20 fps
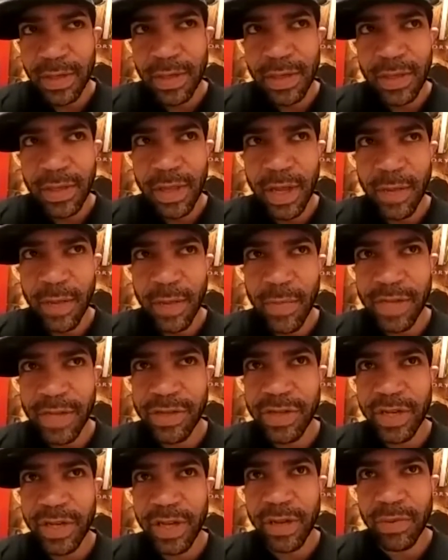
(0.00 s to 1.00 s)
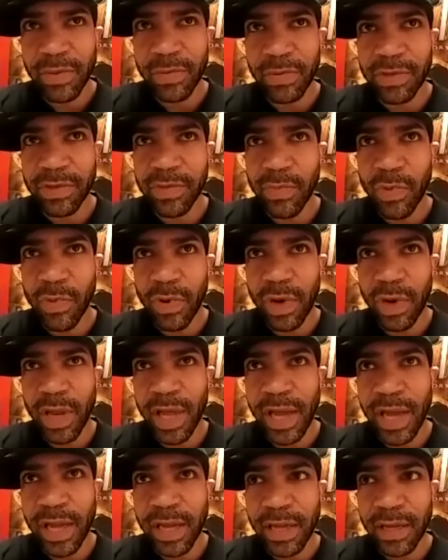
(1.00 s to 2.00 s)
Like my shit was more
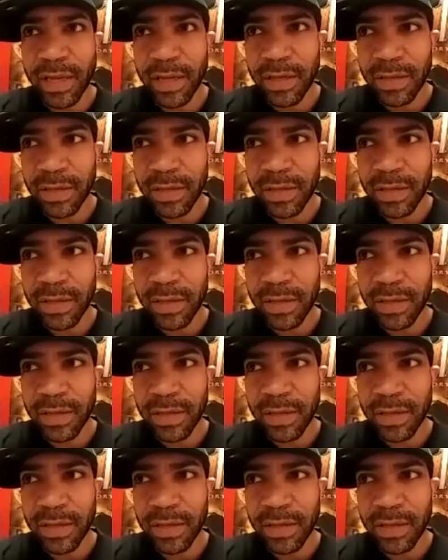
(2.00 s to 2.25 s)
like